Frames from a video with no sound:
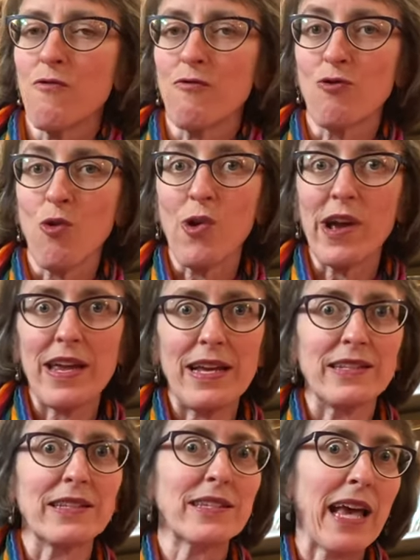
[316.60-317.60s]
Roy
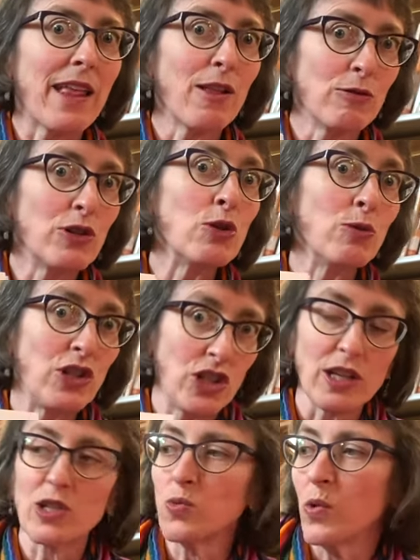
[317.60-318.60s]
and Silo knew
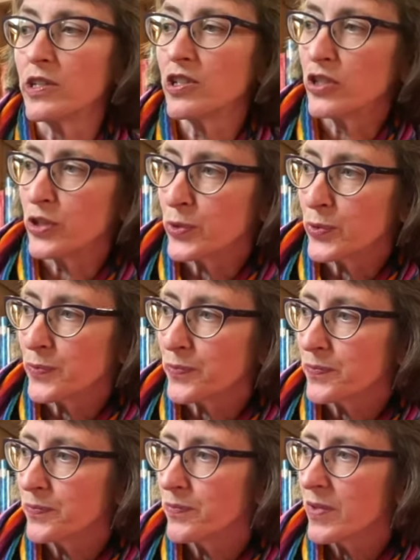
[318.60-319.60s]
just what to do.
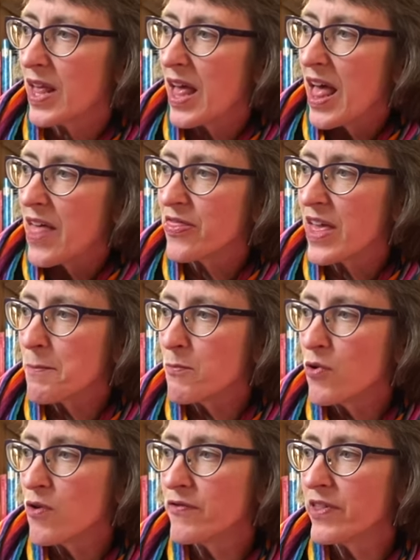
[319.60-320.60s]
They
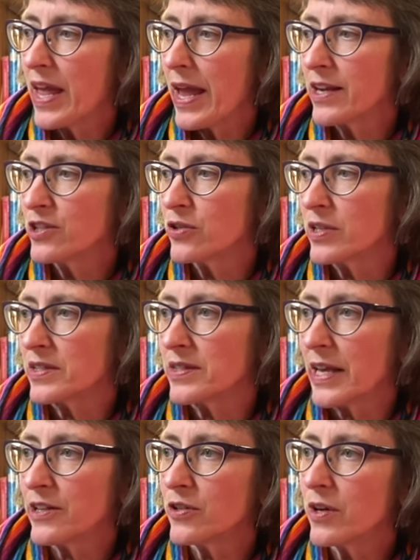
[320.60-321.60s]
moved the egg to the
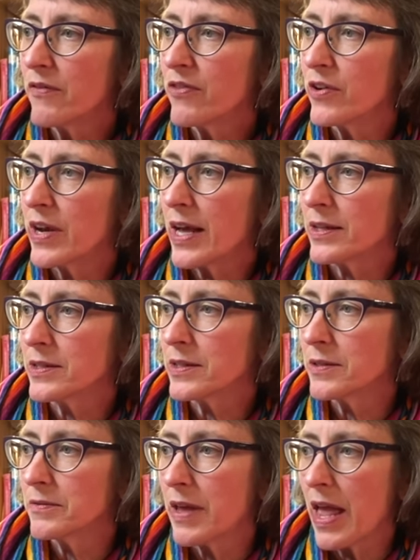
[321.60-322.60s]
center of their
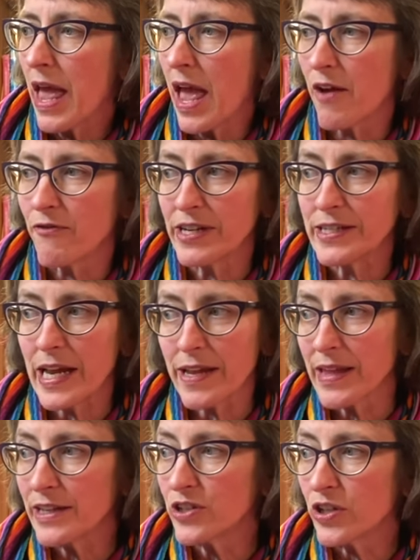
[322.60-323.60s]
nest. Every day
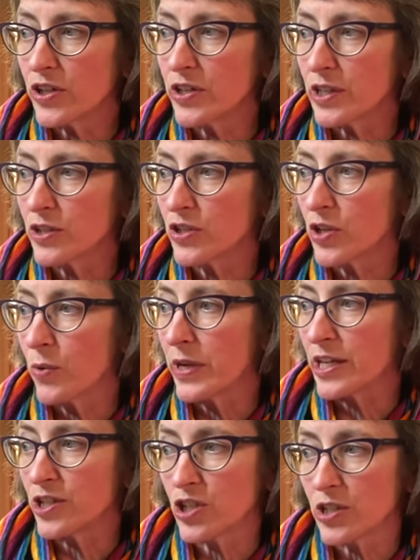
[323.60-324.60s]
they turned it so
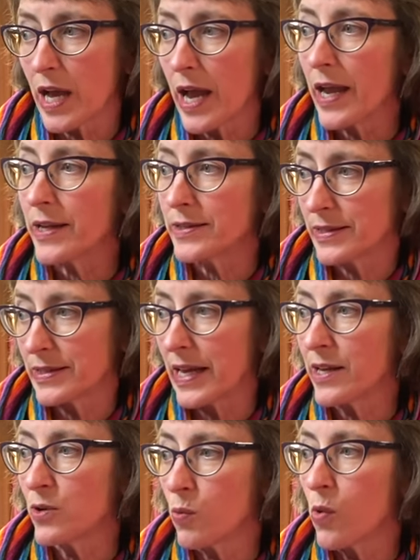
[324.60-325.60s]
each side
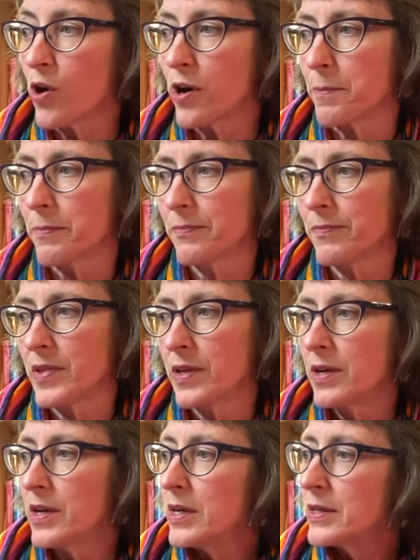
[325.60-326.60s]
stayed warm.
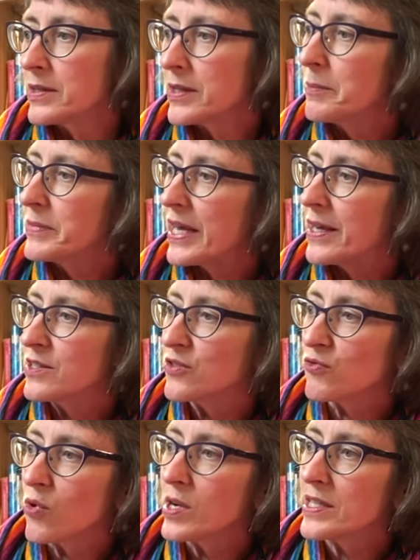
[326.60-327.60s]
Some days
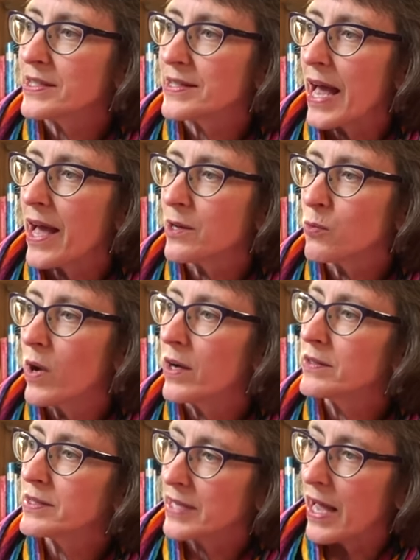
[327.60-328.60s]
Roy sat
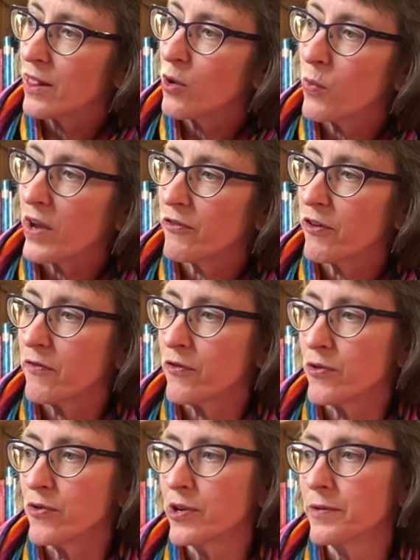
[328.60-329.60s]
while Silo went for
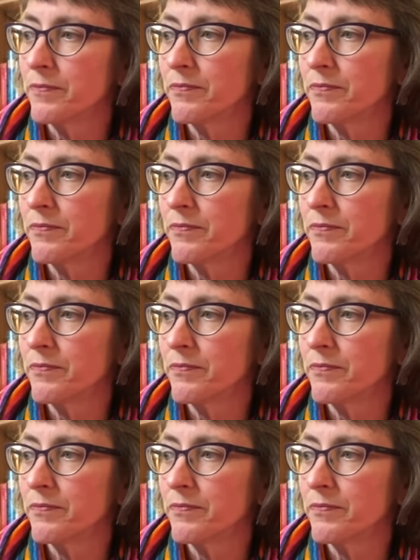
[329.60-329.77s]
food.